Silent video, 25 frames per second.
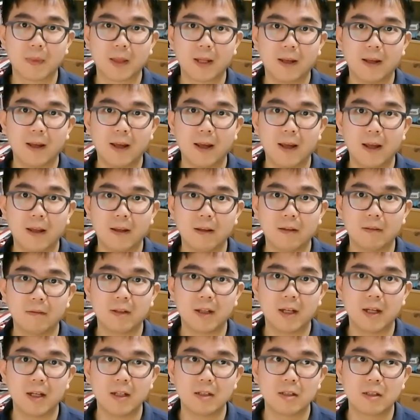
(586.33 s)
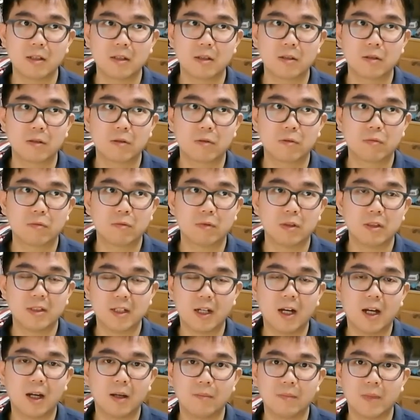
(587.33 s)
And that's the
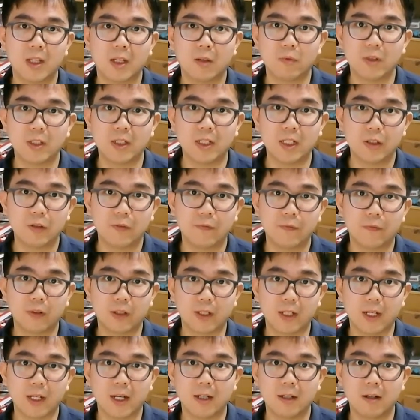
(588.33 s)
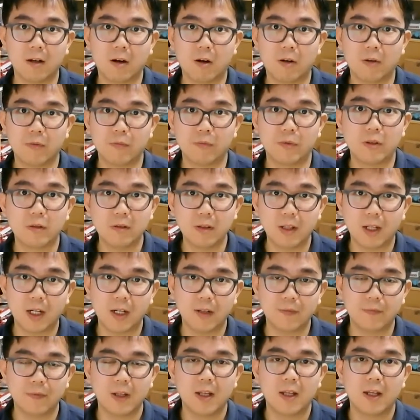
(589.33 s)
time that we need to forget our real
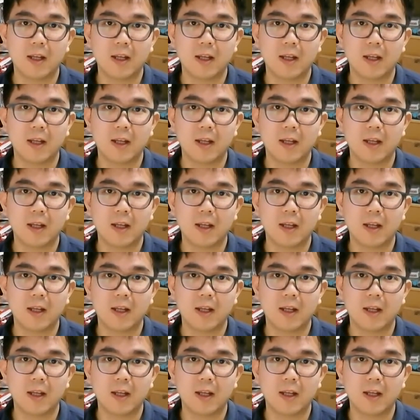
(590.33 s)
life